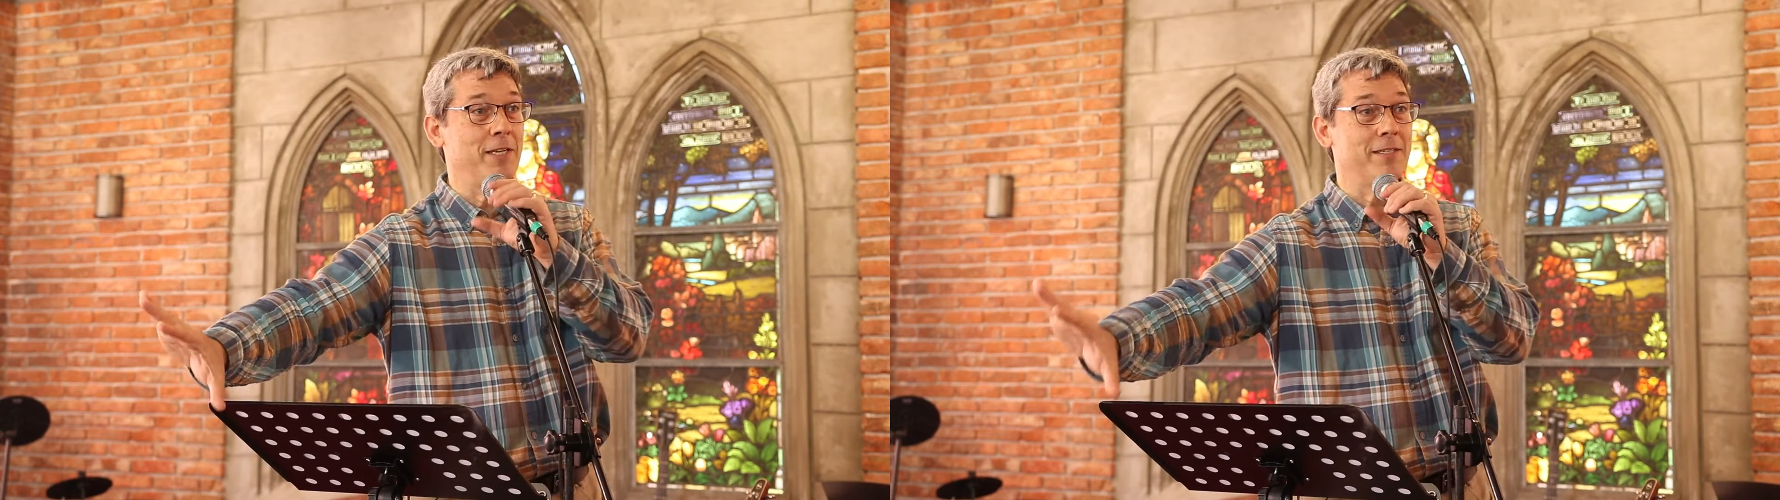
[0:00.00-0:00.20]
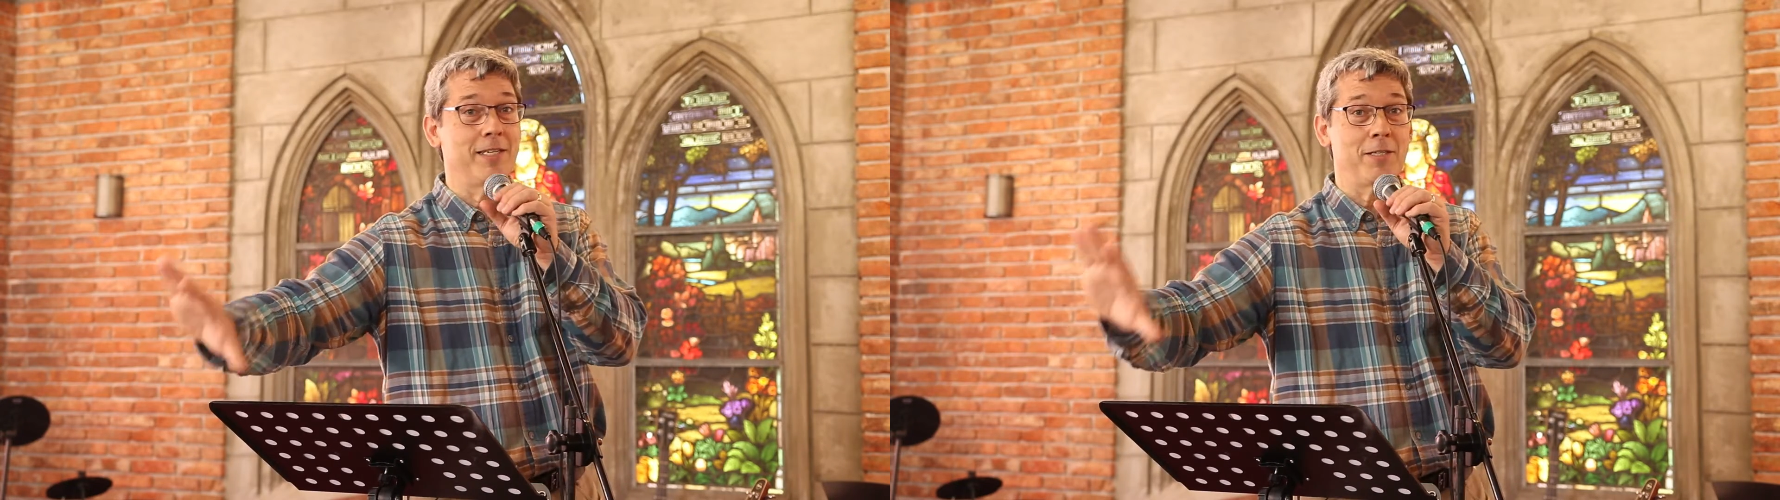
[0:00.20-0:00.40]

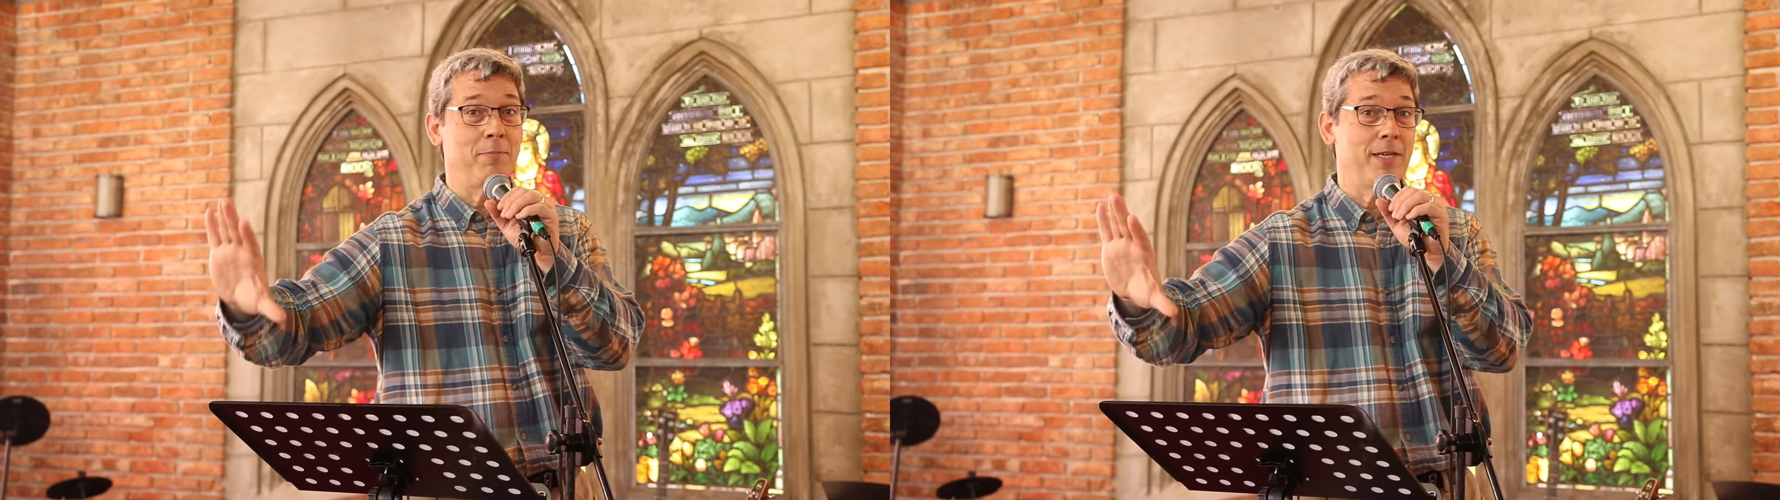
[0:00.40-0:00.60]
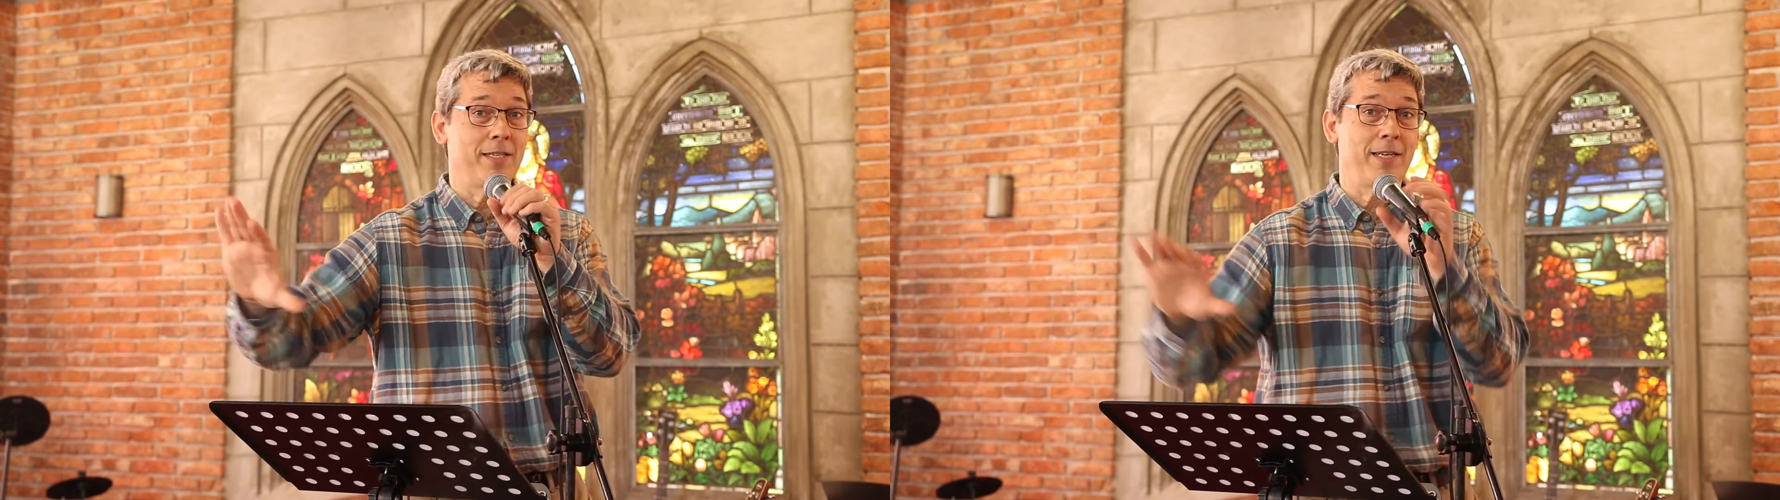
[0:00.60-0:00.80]
exist
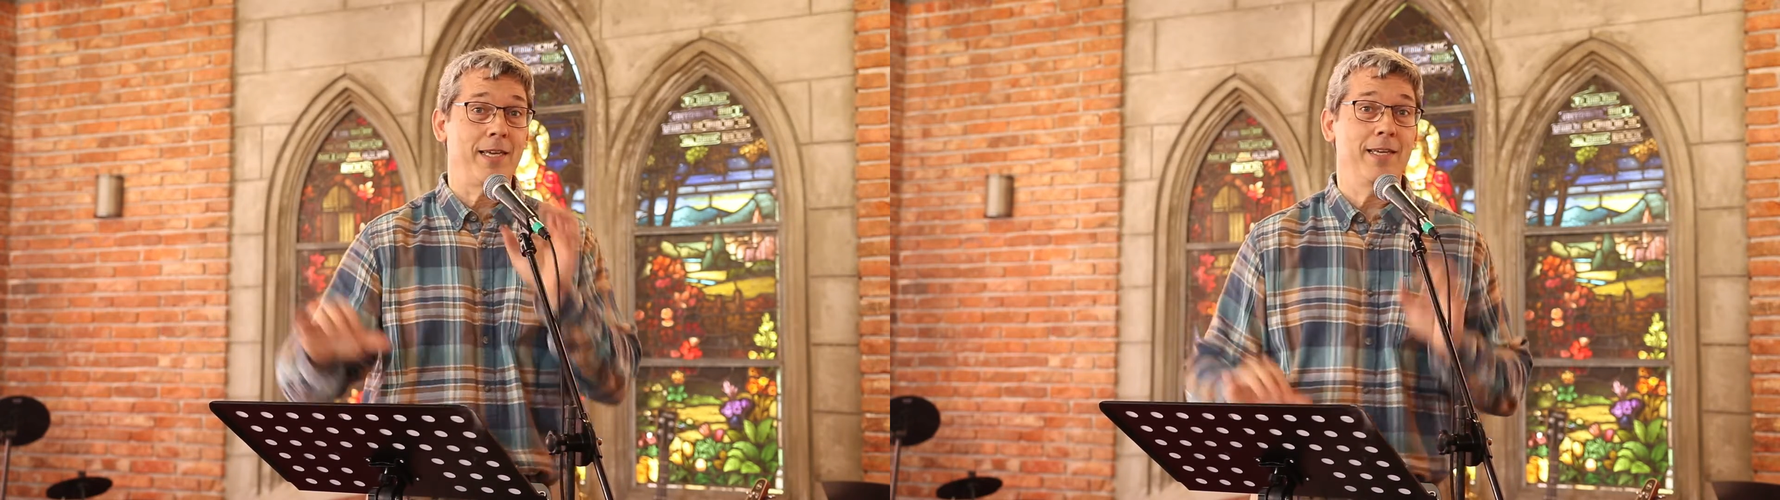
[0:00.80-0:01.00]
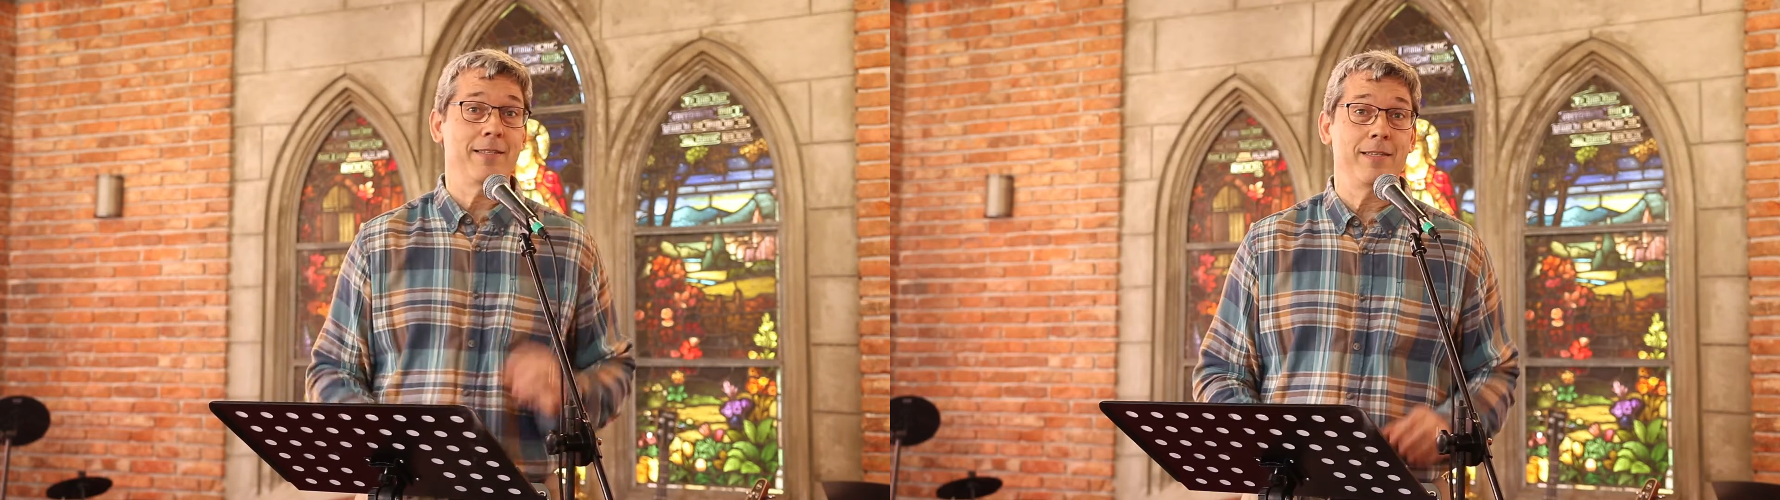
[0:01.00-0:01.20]
because I
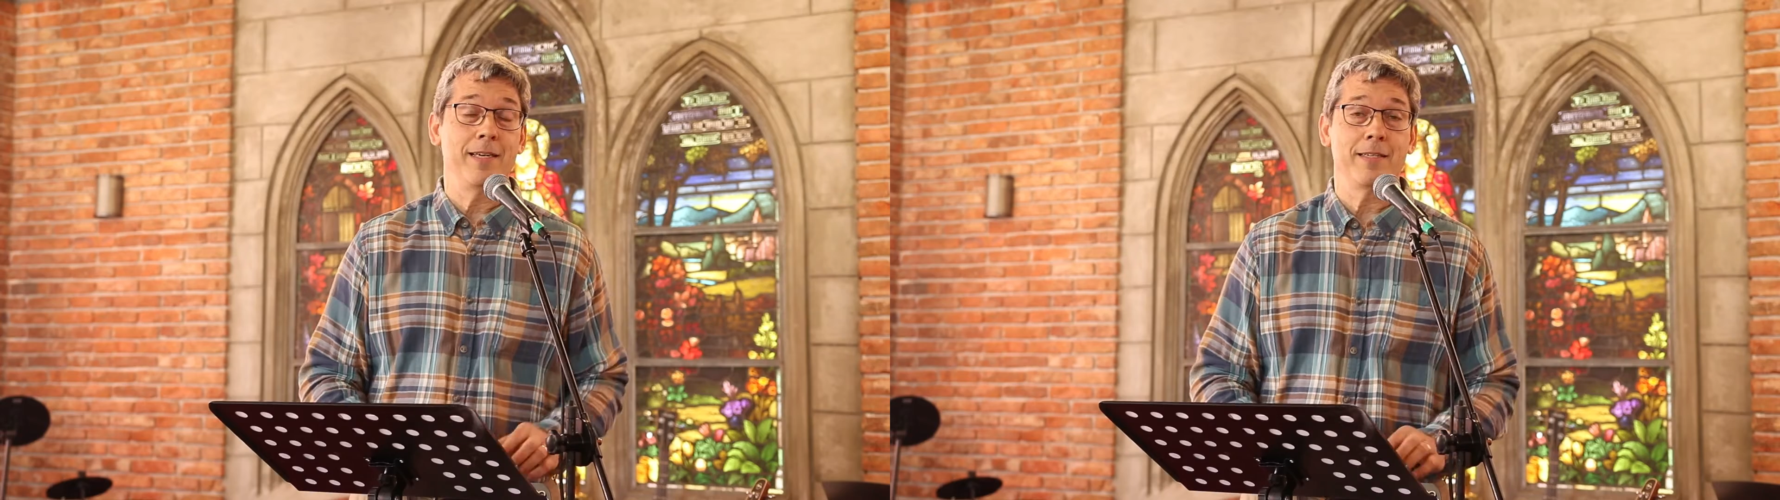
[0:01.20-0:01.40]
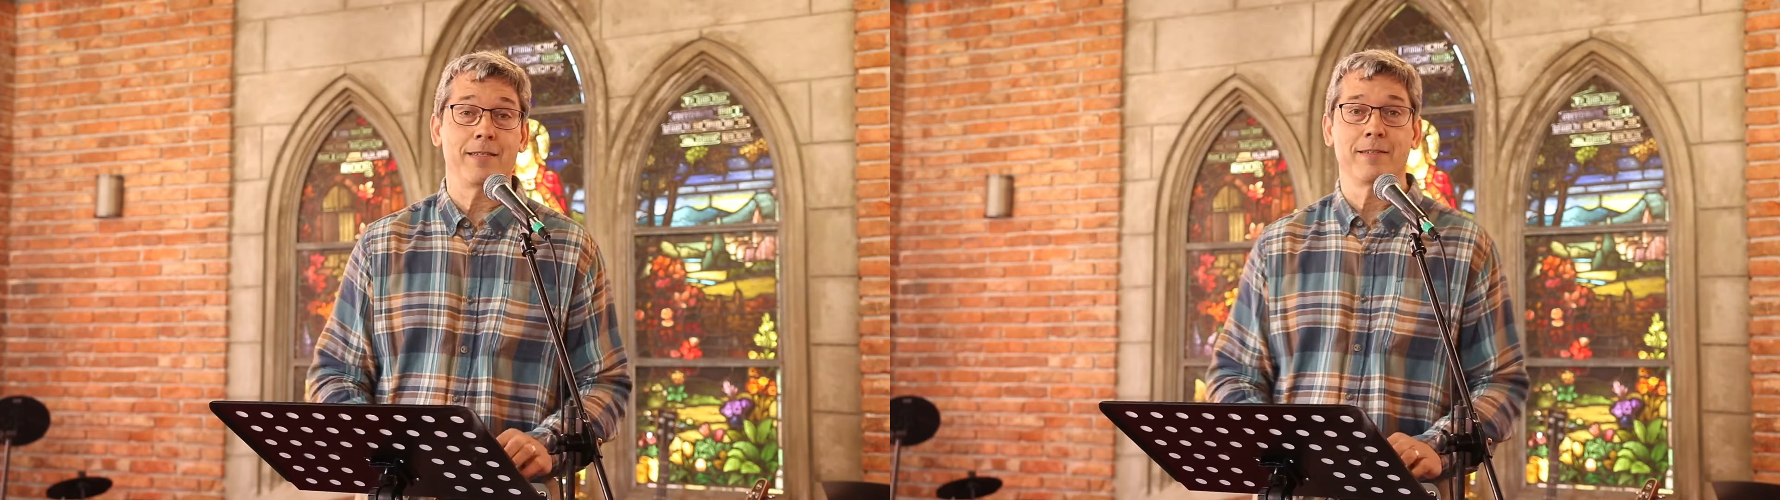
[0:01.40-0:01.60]
can't see
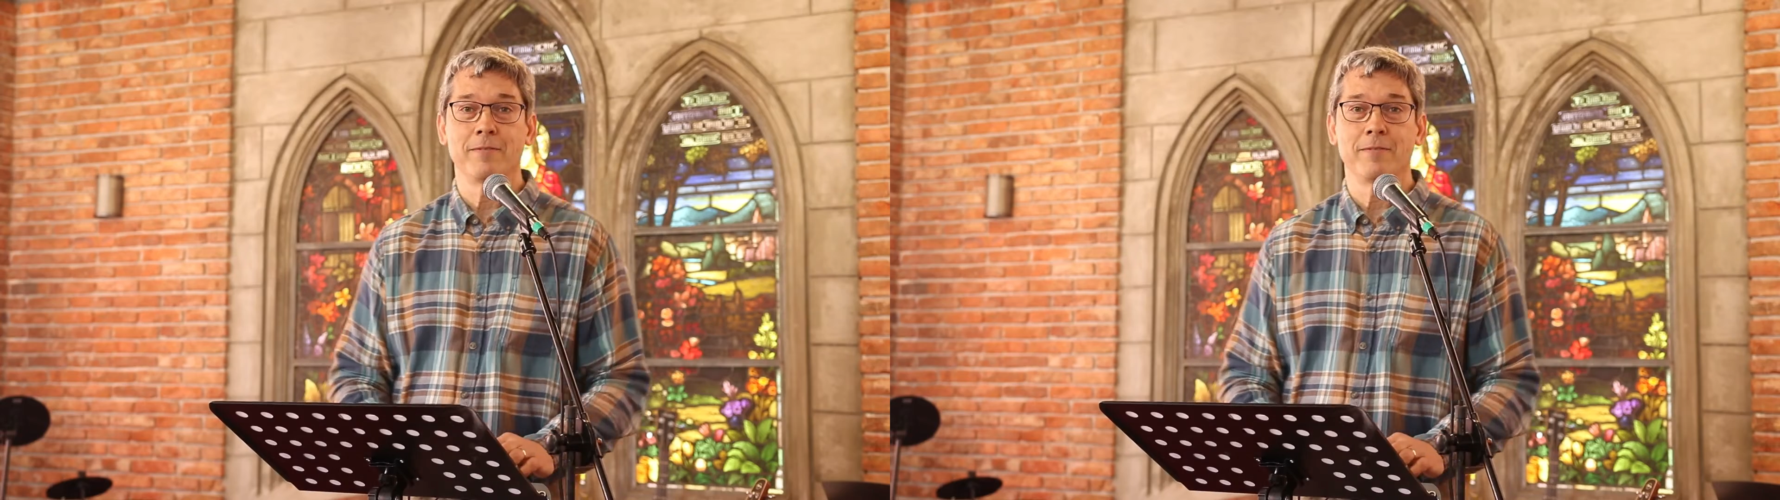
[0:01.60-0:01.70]
it.